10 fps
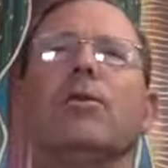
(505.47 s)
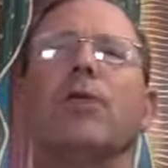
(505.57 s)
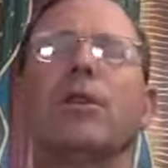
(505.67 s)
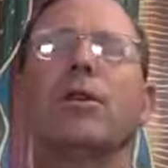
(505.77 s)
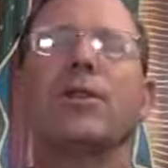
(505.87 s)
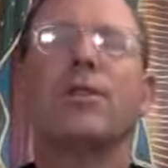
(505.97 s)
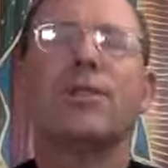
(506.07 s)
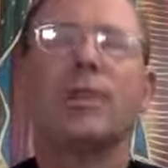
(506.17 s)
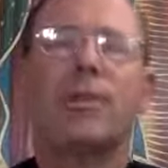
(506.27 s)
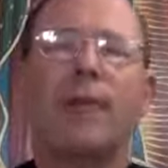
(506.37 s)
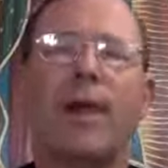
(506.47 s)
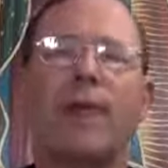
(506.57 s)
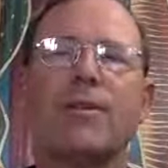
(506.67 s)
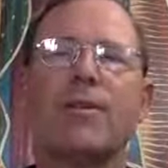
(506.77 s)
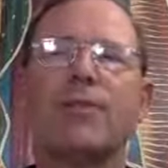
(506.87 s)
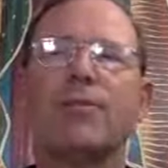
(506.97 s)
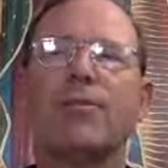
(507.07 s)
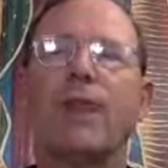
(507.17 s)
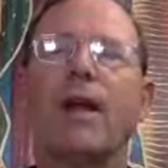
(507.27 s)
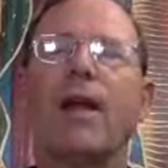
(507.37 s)
churches or parishes
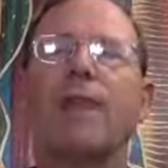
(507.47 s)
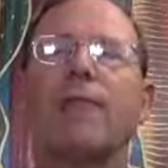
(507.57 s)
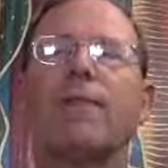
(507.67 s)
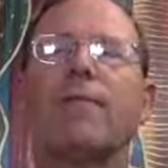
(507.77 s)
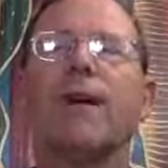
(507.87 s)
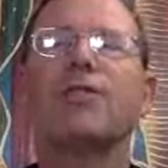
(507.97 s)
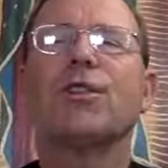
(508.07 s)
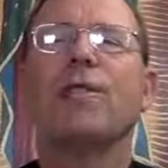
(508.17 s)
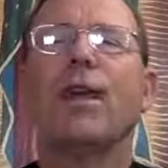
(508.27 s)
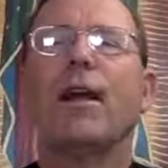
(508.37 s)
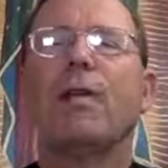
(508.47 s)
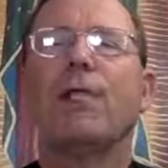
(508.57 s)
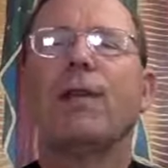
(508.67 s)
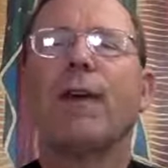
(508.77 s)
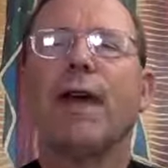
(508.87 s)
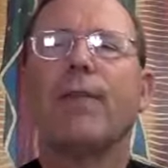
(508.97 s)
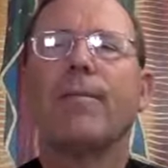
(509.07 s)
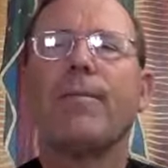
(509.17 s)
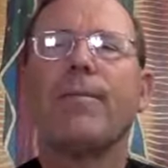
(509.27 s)
do not have confession available yet.